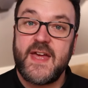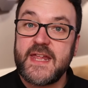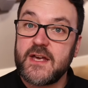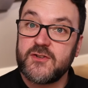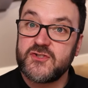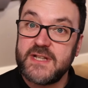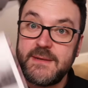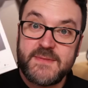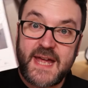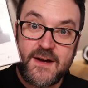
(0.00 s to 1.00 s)
then it got
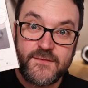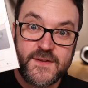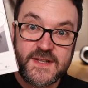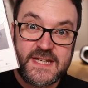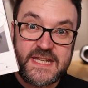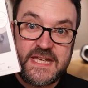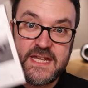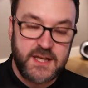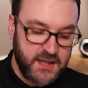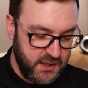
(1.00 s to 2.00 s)
slimmed down for the
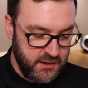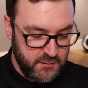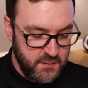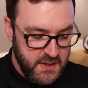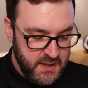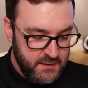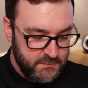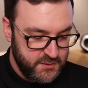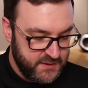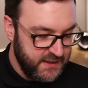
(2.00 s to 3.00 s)
EQ,
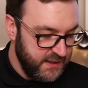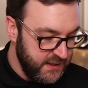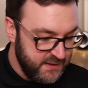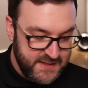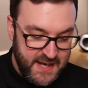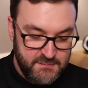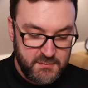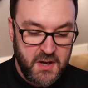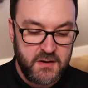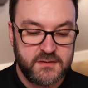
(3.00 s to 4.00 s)
but the E10
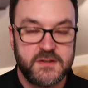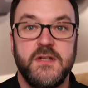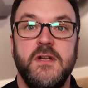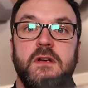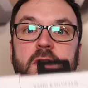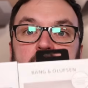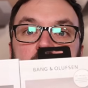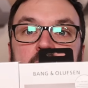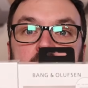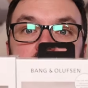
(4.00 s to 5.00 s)
box
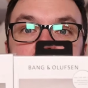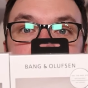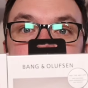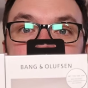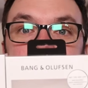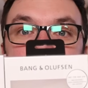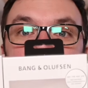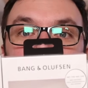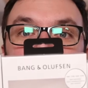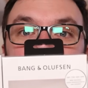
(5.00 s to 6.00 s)
is even
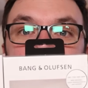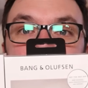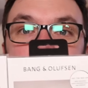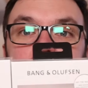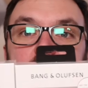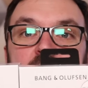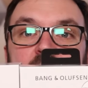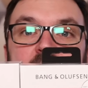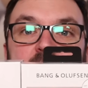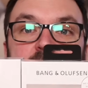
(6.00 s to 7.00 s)
smaller, this one on
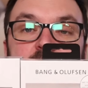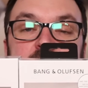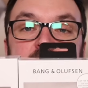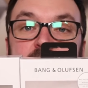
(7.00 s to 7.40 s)
the end.